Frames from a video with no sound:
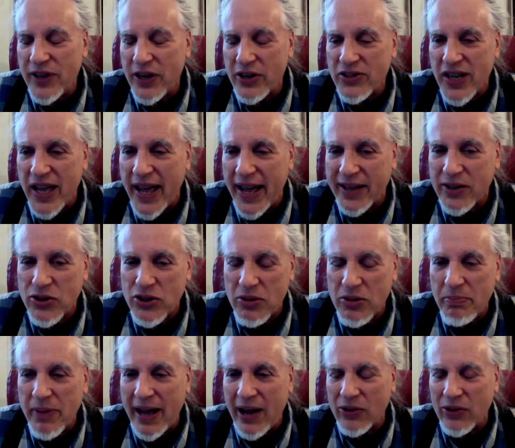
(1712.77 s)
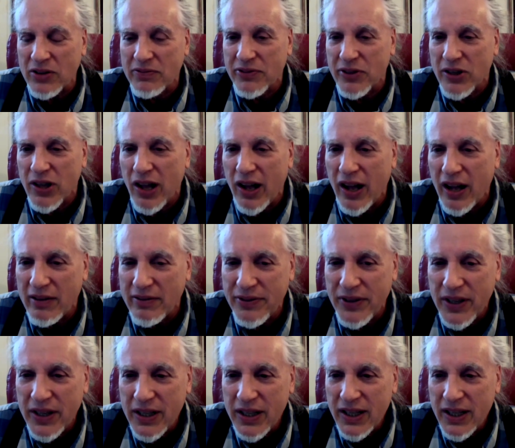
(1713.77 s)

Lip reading: there's X amount of love,